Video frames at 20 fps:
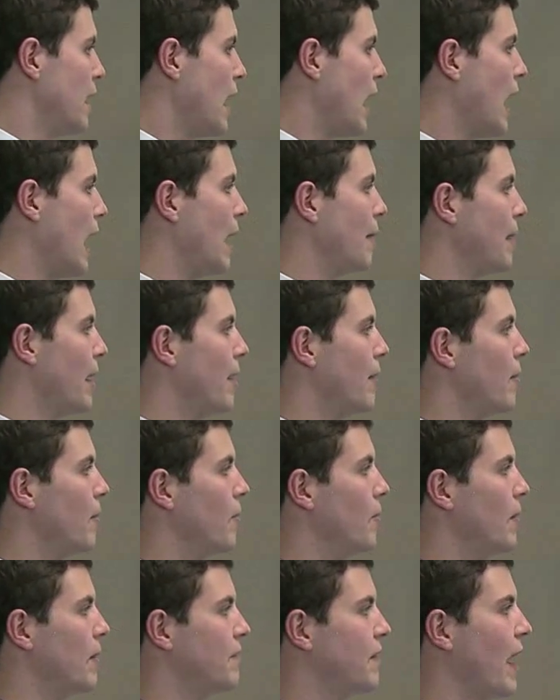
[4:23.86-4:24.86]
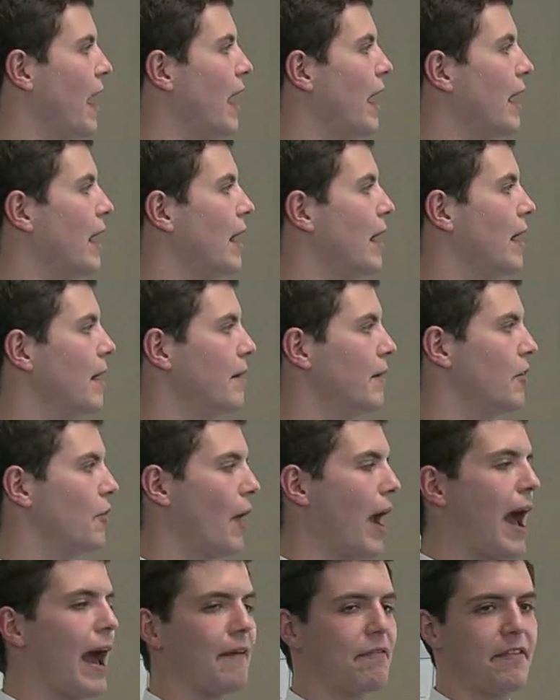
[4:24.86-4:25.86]
And we've got
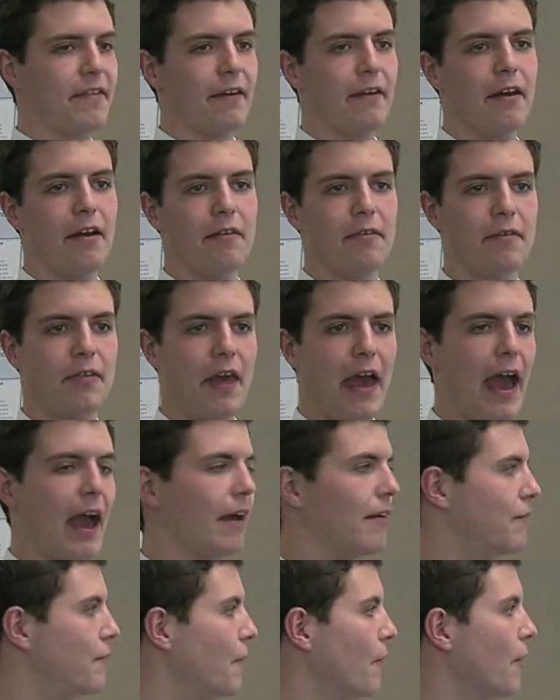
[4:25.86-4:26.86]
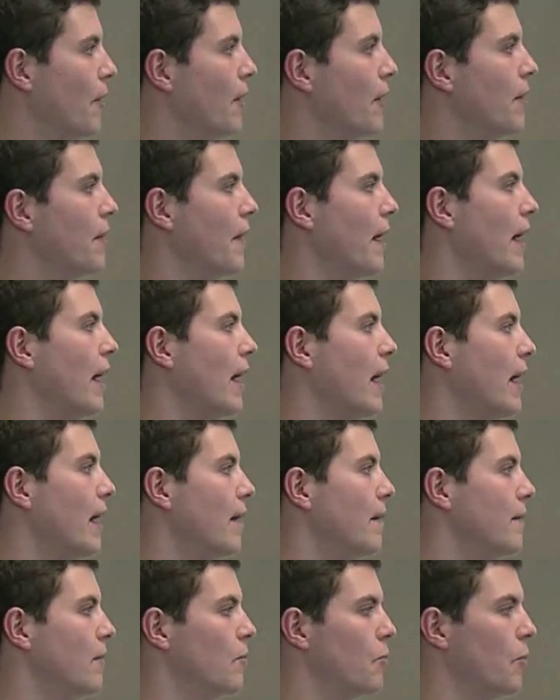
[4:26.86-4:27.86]
graphs of that for
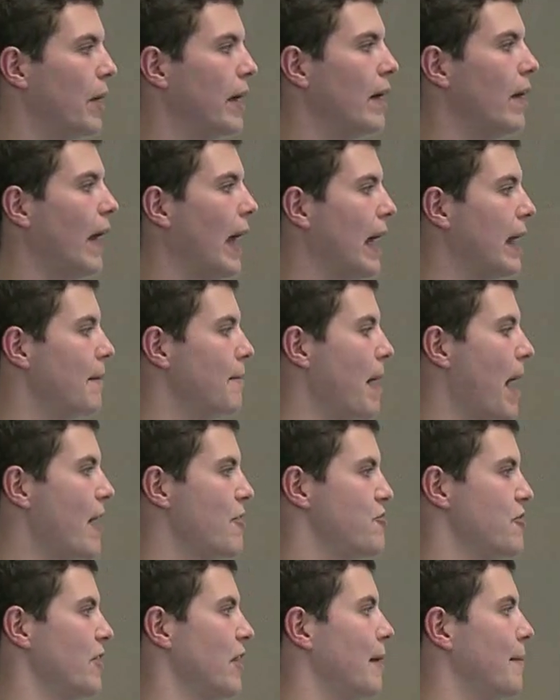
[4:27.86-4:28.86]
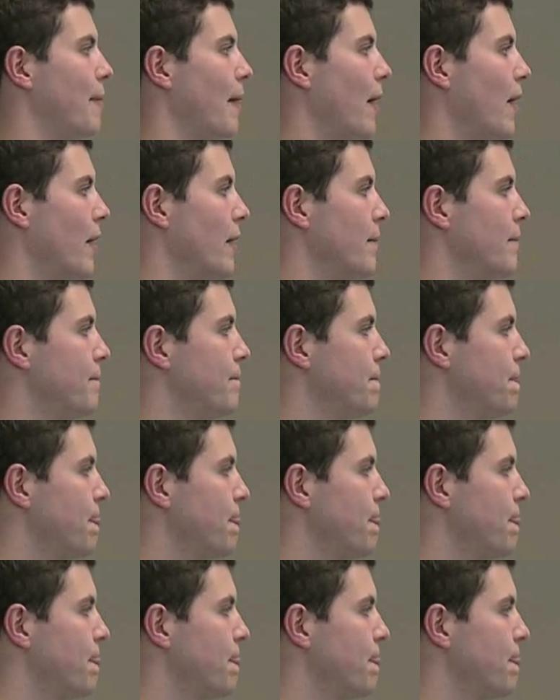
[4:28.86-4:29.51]
the real and imaginary part.